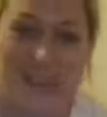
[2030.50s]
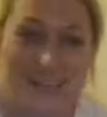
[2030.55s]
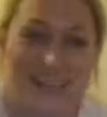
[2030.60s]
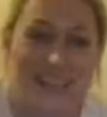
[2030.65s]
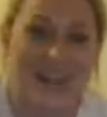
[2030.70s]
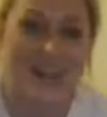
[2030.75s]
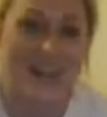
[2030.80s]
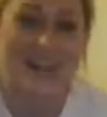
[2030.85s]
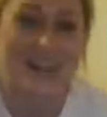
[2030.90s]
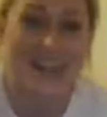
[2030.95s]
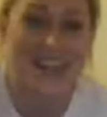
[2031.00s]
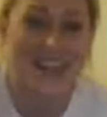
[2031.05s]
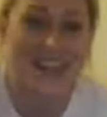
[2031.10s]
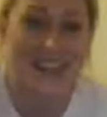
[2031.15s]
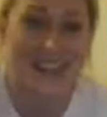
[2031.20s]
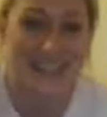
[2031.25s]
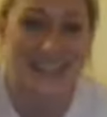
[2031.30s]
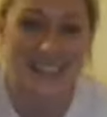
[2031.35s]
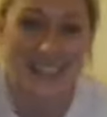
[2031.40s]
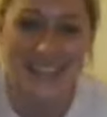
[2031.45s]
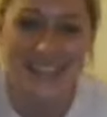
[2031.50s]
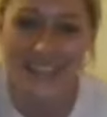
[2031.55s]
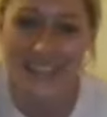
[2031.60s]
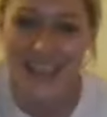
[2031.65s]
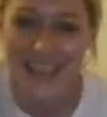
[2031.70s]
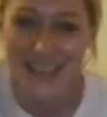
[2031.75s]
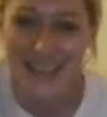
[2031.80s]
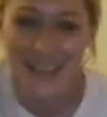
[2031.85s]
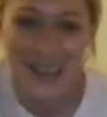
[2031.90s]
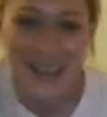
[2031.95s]
call can do the
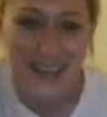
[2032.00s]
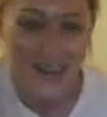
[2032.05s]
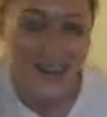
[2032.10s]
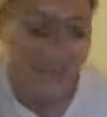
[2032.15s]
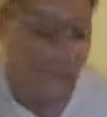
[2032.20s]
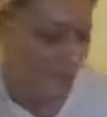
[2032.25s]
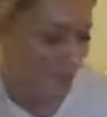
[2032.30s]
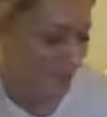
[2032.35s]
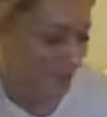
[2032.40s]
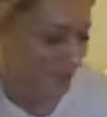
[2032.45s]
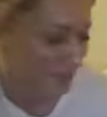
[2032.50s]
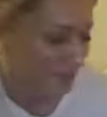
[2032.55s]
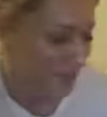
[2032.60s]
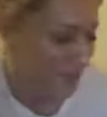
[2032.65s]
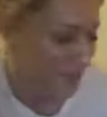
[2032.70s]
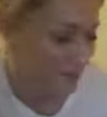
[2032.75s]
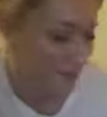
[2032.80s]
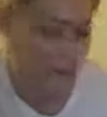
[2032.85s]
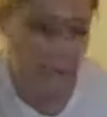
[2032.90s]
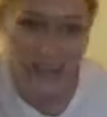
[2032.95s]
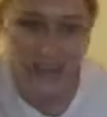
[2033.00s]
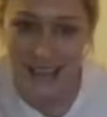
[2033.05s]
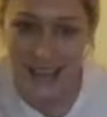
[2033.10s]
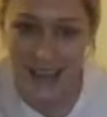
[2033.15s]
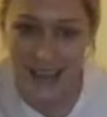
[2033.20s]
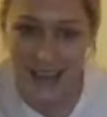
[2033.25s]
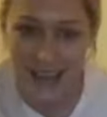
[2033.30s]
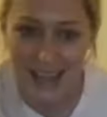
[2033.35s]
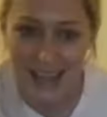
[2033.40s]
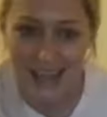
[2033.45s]
same. Mums,
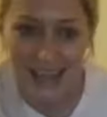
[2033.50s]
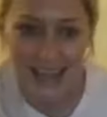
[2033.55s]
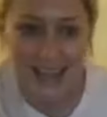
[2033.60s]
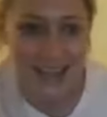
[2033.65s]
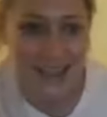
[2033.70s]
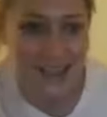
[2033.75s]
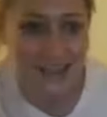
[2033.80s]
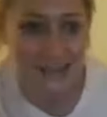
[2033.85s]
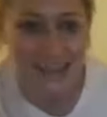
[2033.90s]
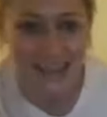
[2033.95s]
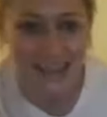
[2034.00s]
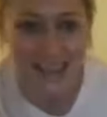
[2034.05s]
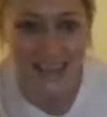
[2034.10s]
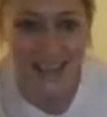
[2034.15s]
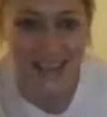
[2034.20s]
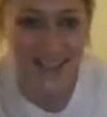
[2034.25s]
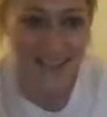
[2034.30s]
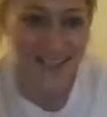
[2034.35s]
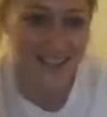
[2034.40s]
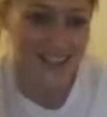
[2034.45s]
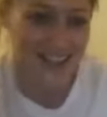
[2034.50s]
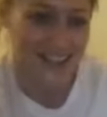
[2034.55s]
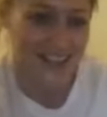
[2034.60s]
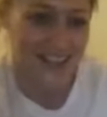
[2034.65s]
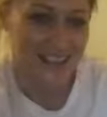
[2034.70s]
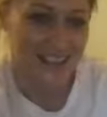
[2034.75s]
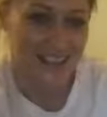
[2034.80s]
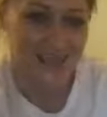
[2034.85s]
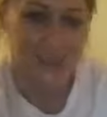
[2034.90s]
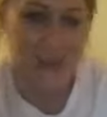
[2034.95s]
dads, siblings,
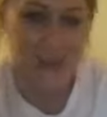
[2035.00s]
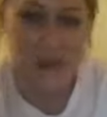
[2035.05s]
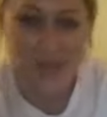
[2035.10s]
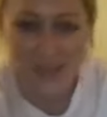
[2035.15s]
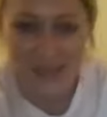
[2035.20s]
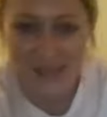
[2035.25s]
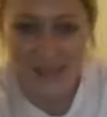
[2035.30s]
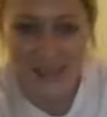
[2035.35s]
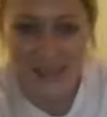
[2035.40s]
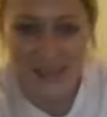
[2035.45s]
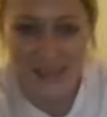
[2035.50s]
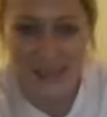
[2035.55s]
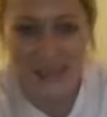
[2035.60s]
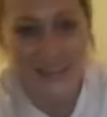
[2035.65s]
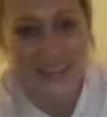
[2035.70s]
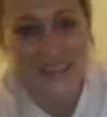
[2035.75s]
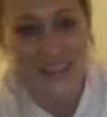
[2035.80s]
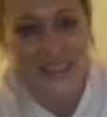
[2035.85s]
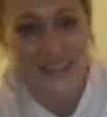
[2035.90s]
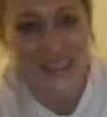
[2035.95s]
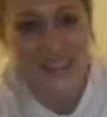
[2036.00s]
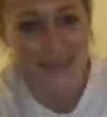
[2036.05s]
brother-in-laws,